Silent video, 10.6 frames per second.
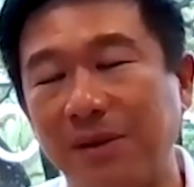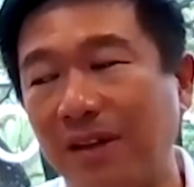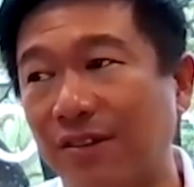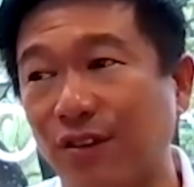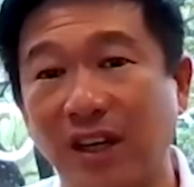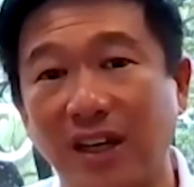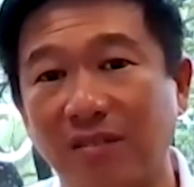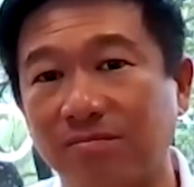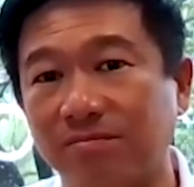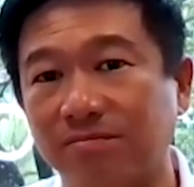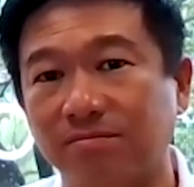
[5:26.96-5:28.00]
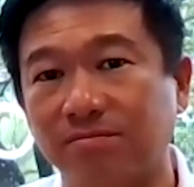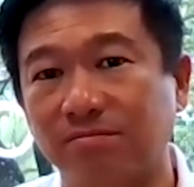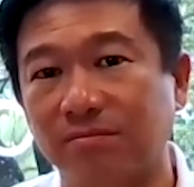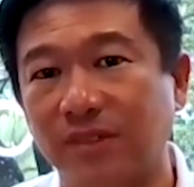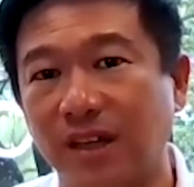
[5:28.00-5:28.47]
maybe 3
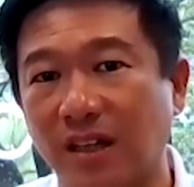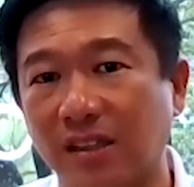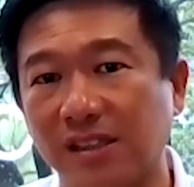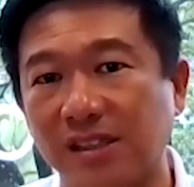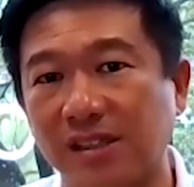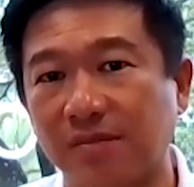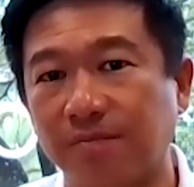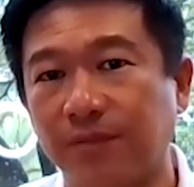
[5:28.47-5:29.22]
lots,